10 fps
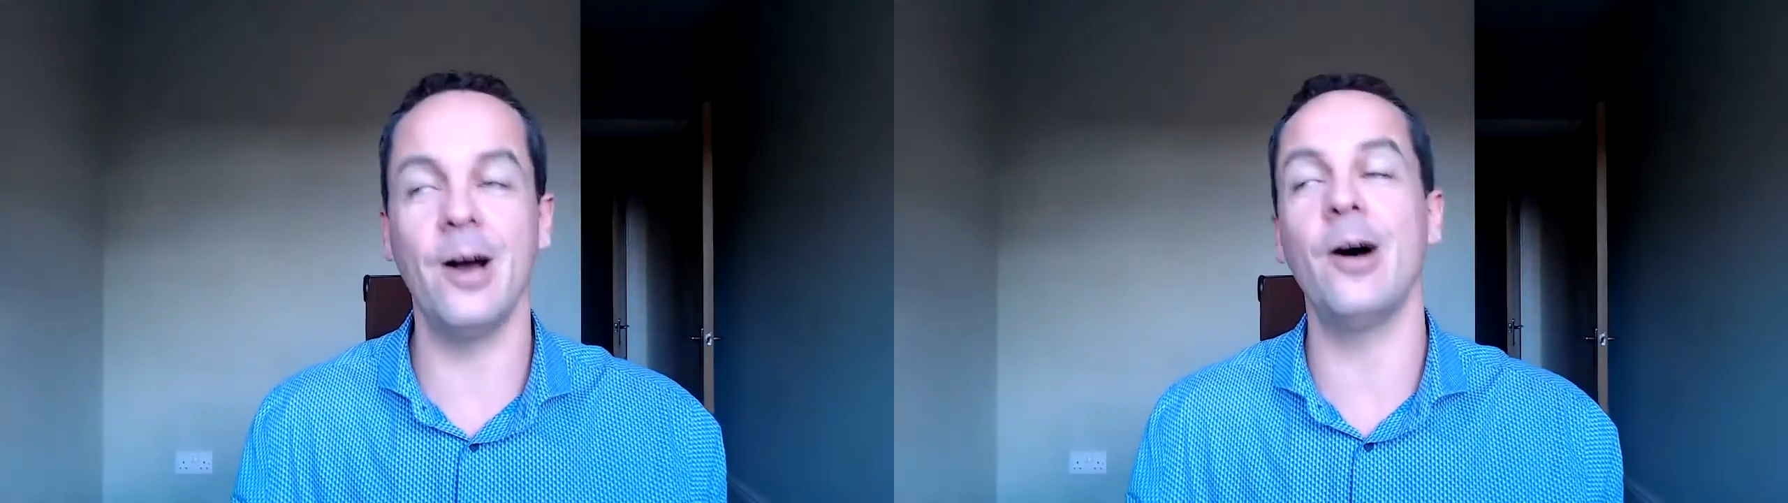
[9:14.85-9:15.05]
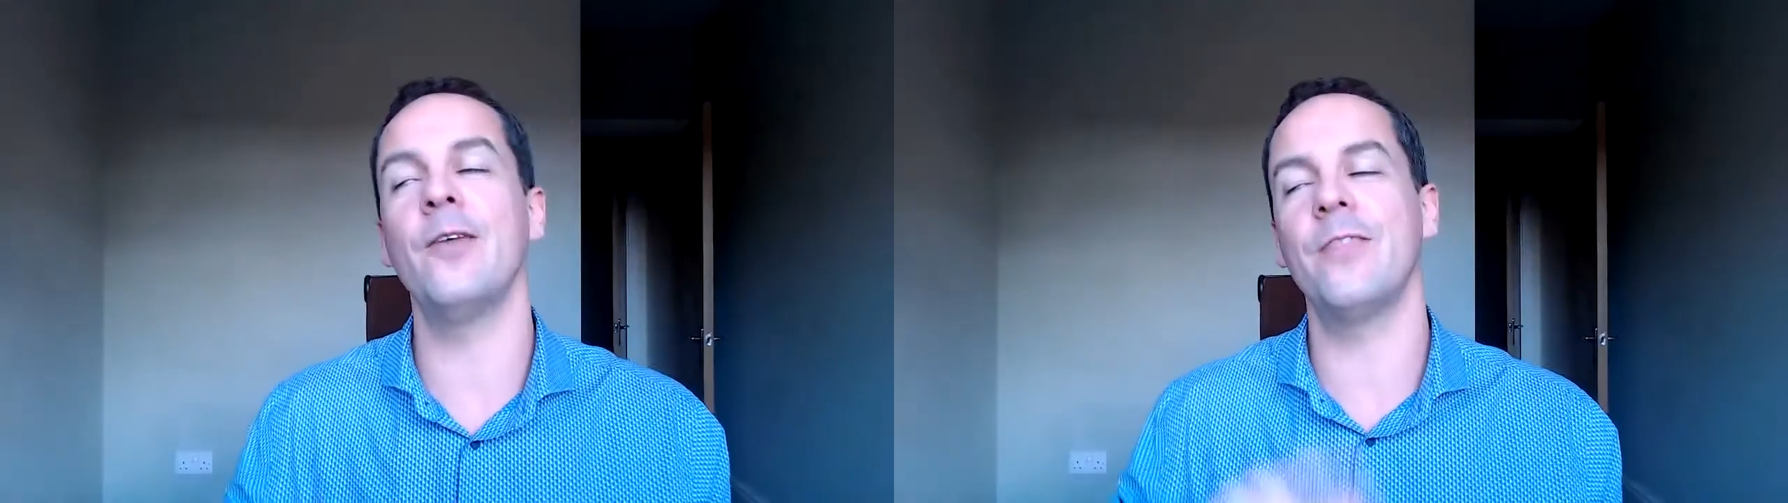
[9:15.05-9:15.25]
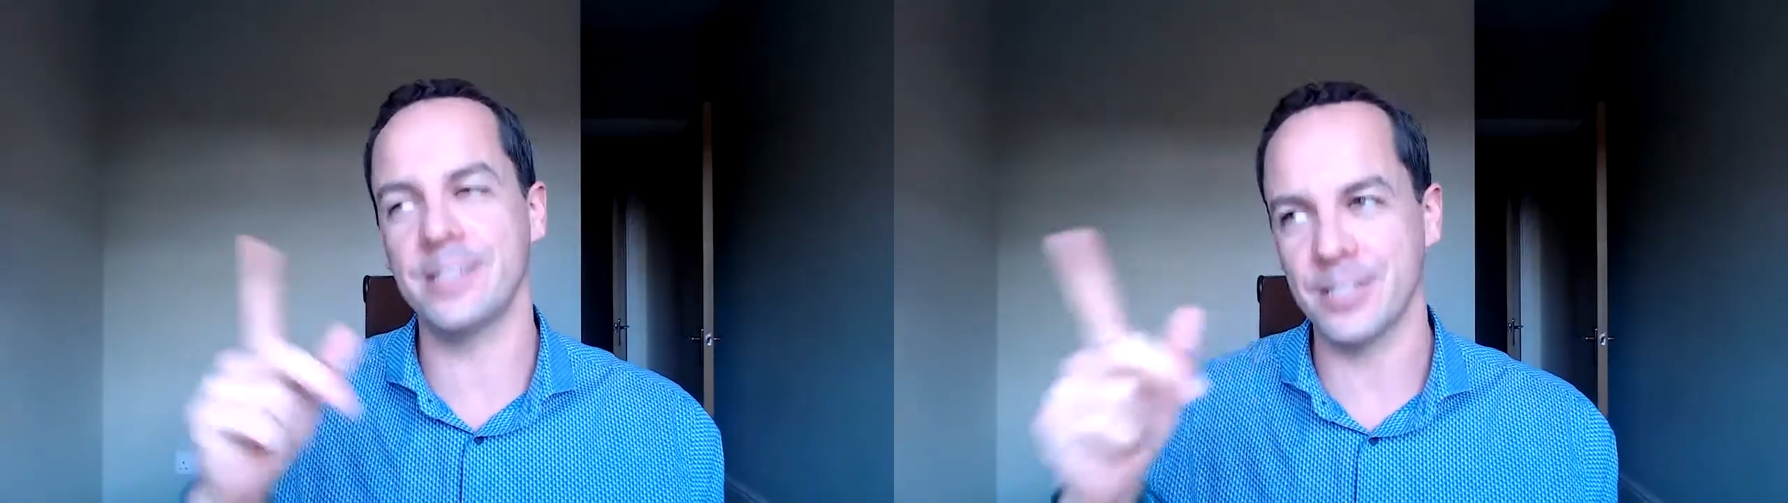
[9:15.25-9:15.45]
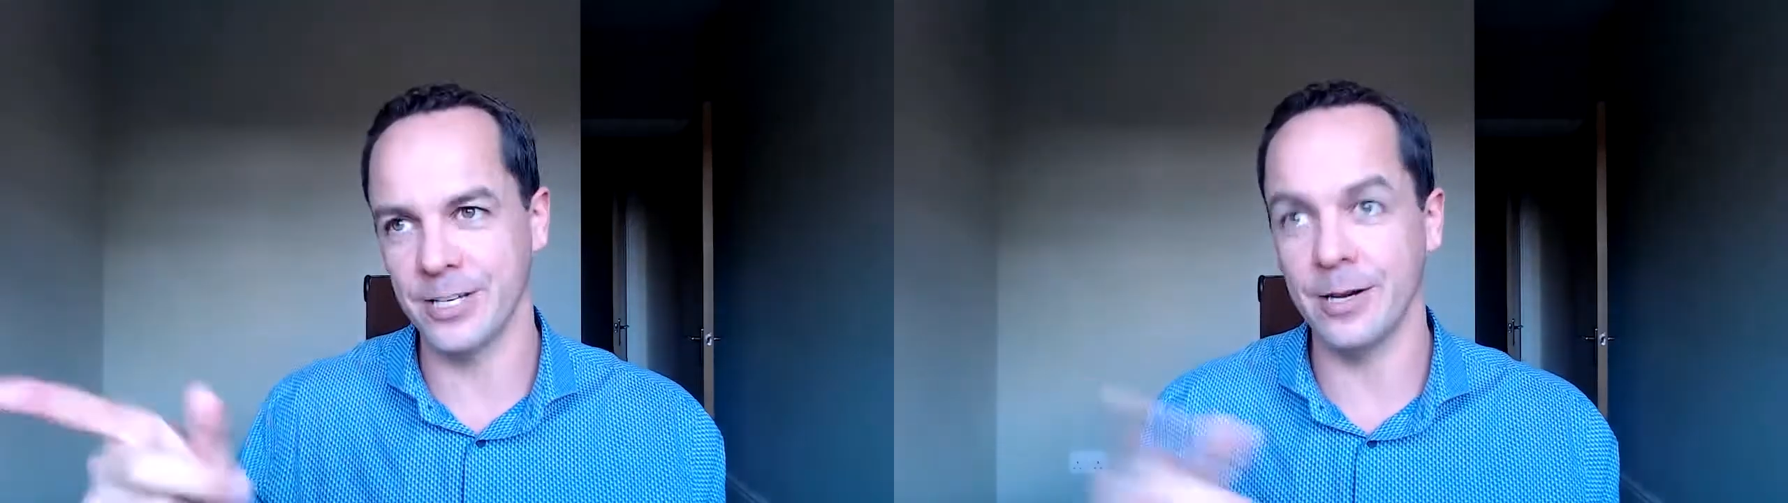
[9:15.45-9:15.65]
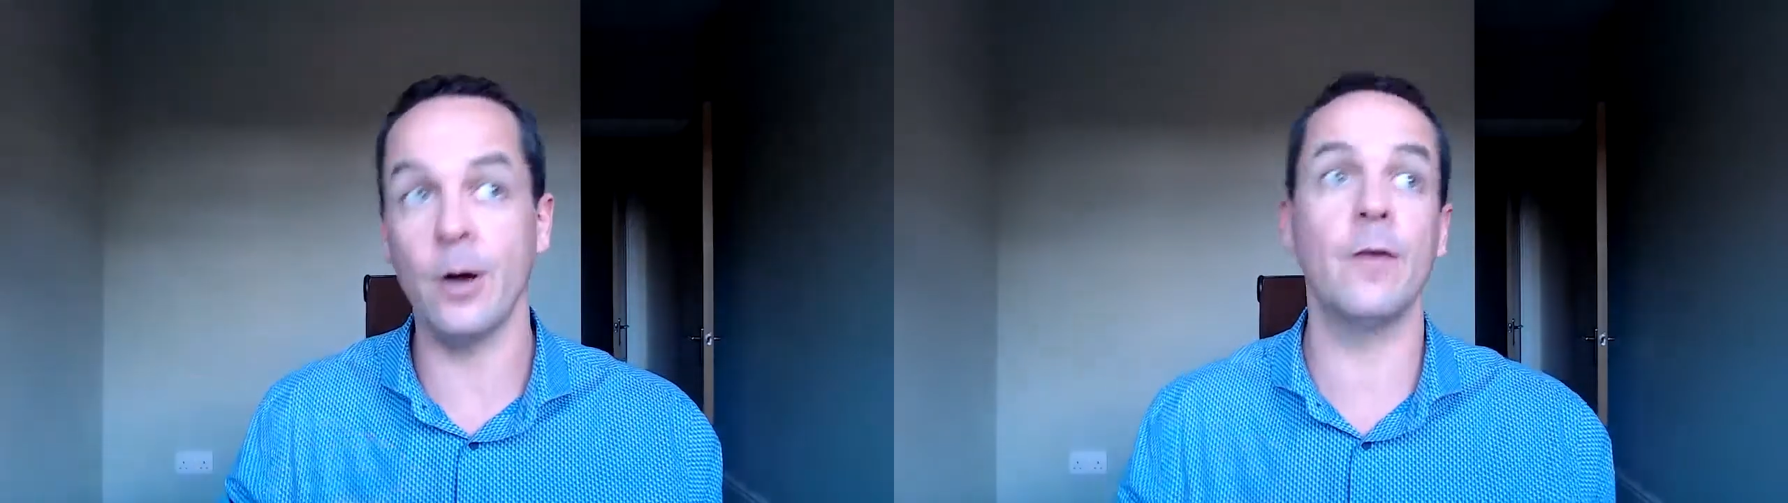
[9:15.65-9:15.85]
Oh, that's
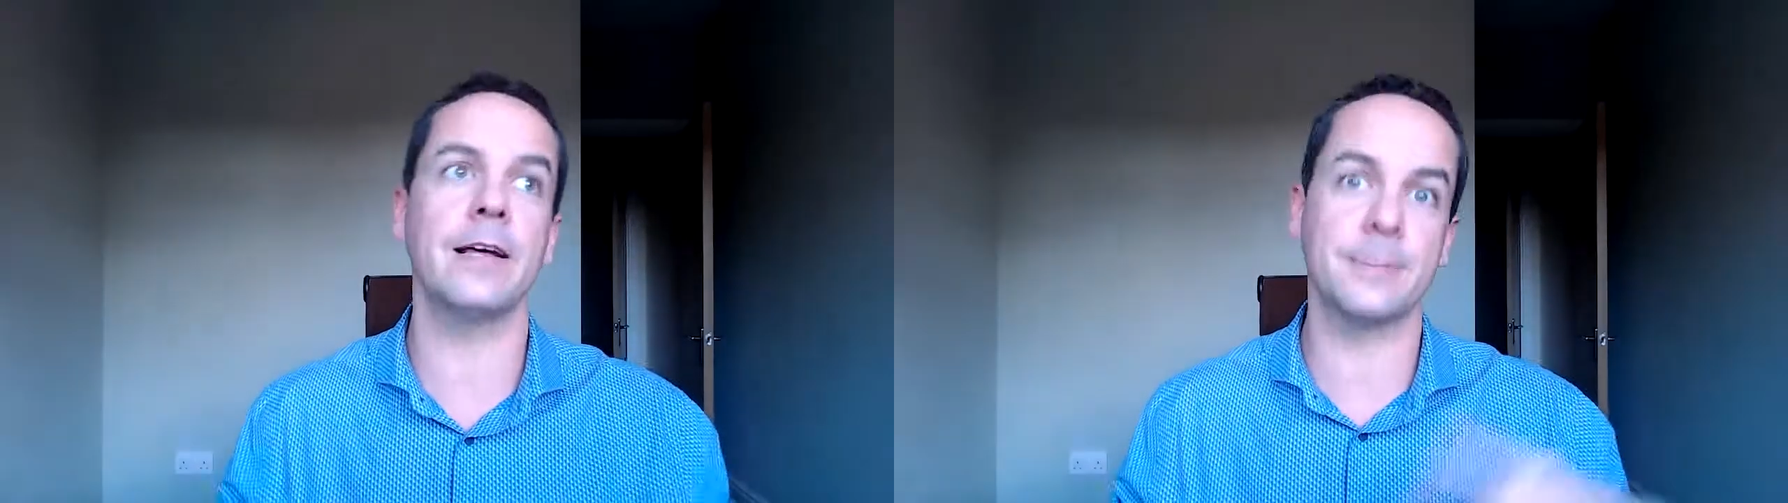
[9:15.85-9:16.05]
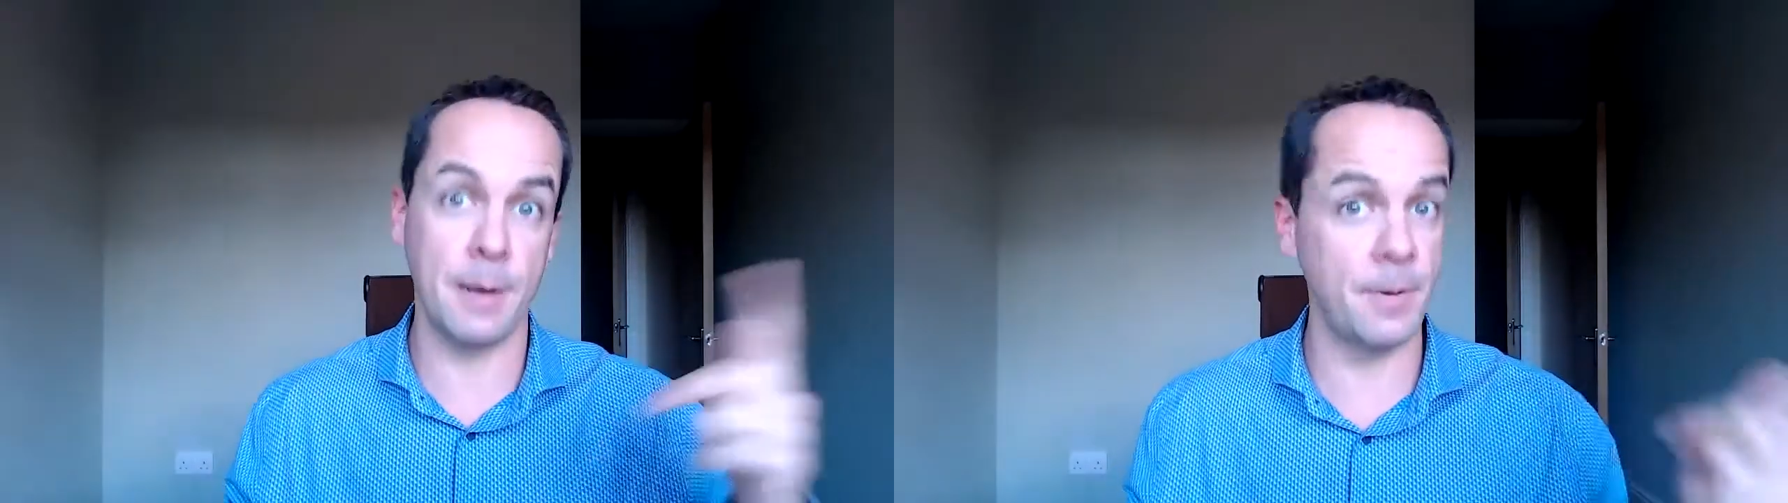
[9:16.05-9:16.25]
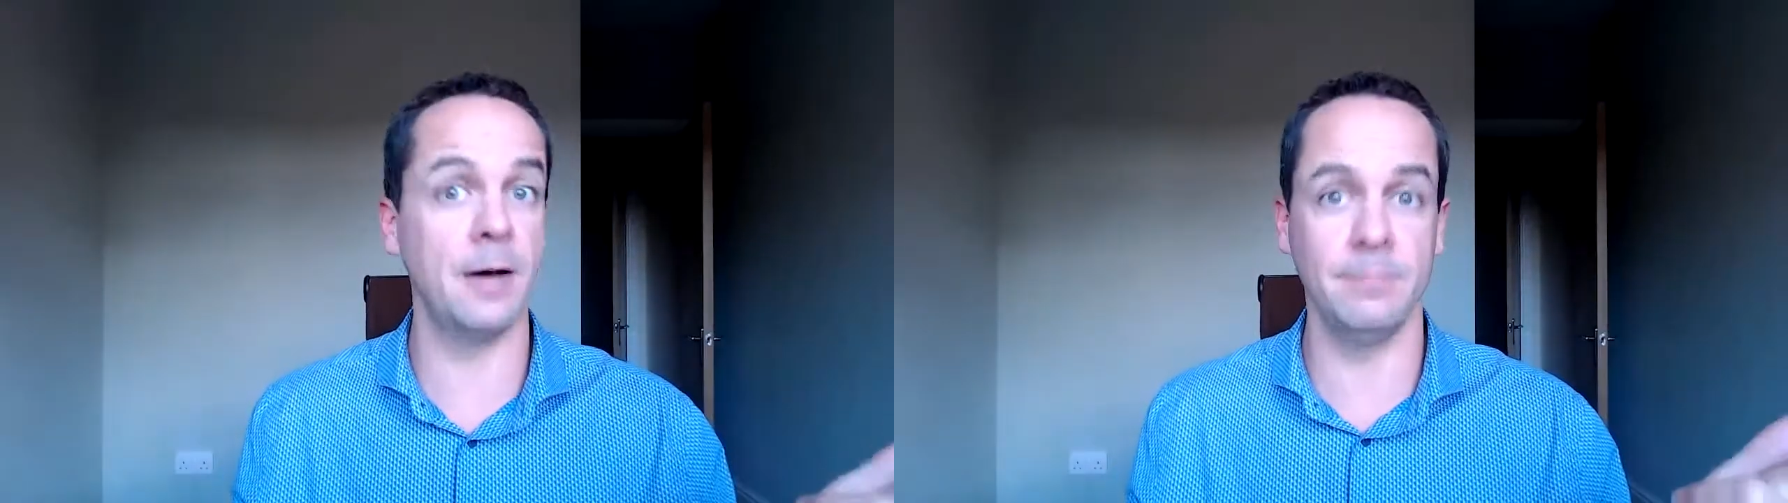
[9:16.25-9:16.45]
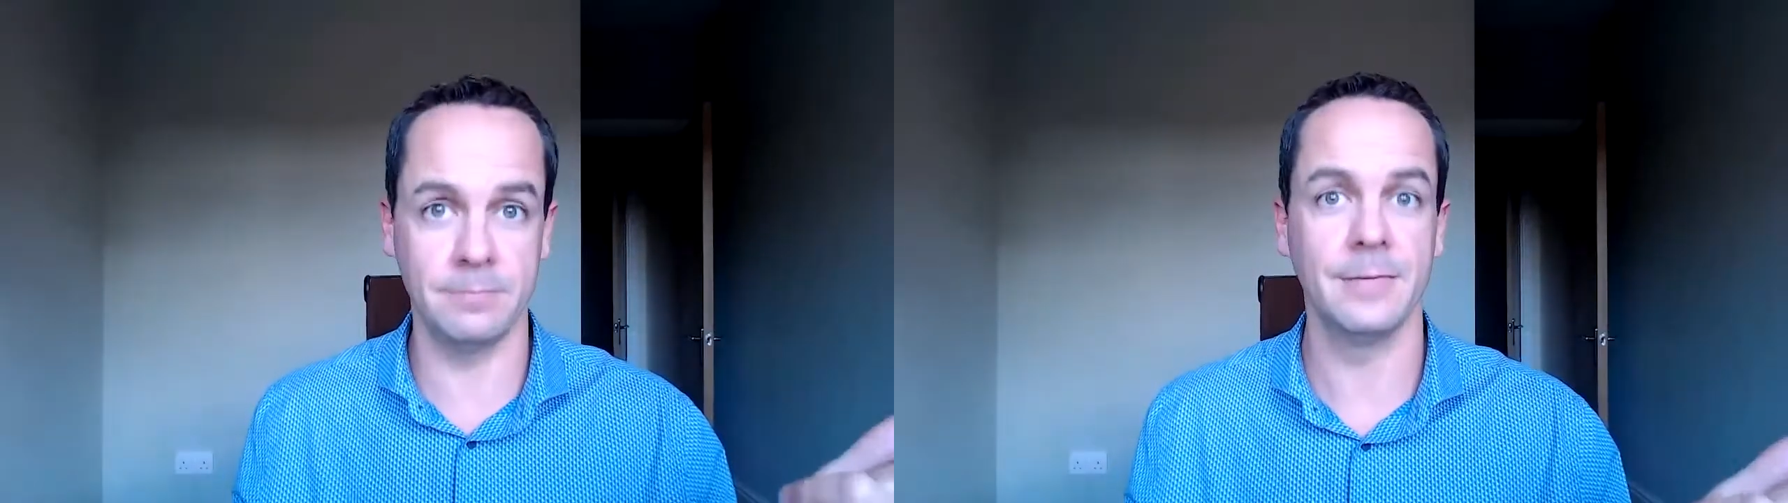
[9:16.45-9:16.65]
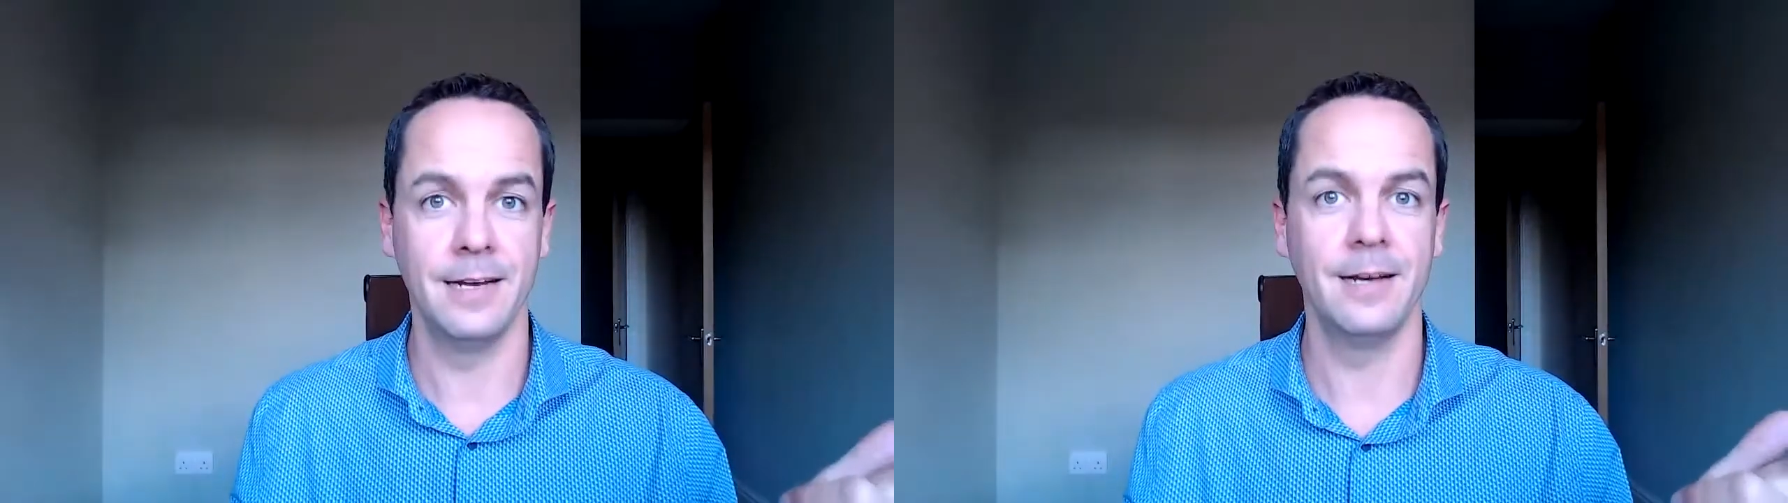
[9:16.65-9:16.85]
her. Oh, that's my mum.